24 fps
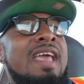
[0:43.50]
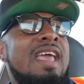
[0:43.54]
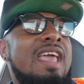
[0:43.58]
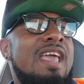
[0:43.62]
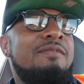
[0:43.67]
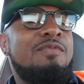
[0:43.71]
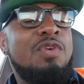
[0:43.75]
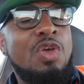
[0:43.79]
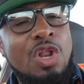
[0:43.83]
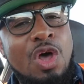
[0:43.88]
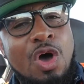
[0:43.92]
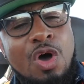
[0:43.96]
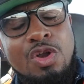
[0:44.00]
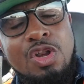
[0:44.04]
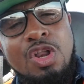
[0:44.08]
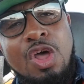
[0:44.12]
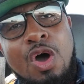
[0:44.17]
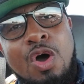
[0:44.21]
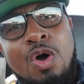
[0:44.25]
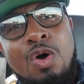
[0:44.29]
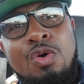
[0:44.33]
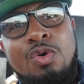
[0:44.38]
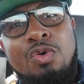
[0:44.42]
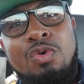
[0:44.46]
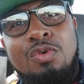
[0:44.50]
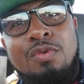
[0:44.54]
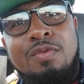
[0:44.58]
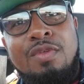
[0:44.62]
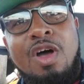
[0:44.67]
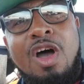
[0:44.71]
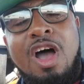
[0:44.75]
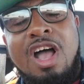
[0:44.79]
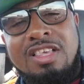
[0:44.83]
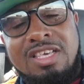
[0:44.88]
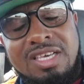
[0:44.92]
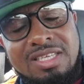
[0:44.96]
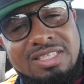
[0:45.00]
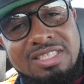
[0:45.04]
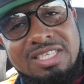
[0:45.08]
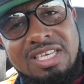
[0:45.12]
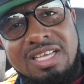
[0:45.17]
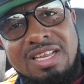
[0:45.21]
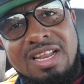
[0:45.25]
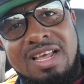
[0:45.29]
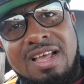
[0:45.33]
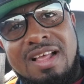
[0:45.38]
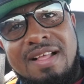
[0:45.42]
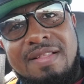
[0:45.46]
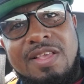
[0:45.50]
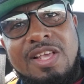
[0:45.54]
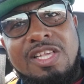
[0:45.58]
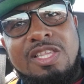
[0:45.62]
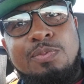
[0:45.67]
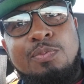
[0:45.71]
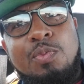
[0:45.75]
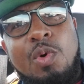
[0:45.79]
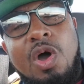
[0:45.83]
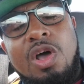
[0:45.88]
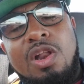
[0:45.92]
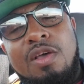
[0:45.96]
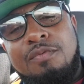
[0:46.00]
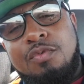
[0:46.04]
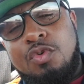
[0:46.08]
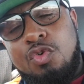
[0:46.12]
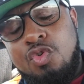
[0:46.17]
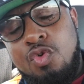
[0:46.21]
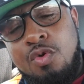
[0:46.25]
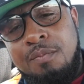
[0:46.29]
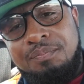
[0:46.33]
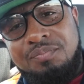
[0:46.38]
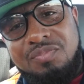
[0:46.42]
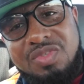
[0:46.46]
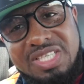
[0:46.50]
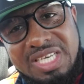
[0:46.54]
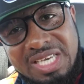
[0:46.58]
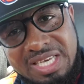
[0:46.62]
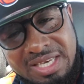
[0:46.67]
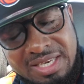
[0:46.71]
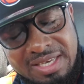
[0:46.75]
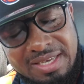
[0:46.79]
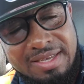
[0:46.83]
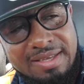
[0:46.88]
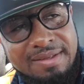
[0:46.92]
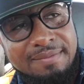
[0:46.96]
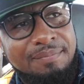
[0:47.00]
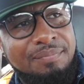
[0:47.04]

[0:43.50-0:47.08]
If you don't know, Argentina is part of Group D.